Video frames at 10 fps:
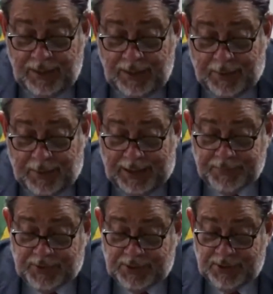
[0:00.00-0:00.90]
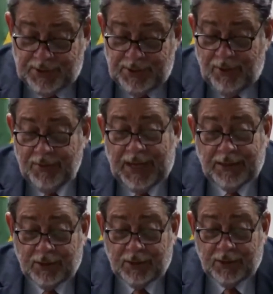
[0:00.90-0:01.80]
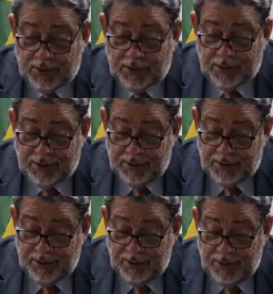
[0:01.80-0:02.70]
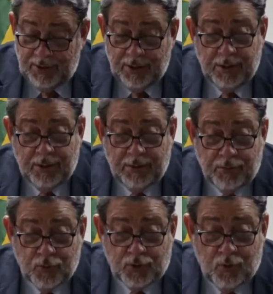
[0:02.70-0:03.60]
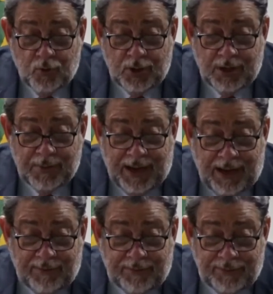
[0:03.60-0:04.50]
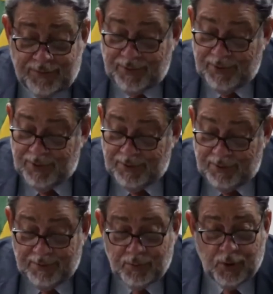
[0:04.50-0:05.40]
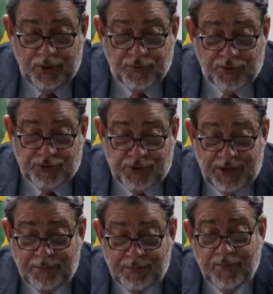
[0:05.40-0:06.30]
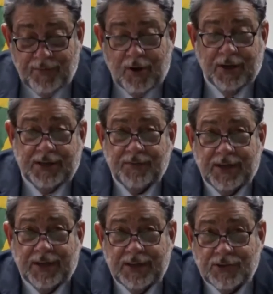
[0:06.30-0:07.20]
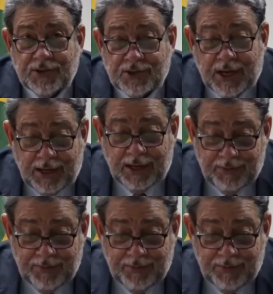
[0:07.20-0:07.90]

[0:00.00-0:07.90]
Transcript: Perhaps on that account, Bruce Golding may have more interesting and provocative things to say.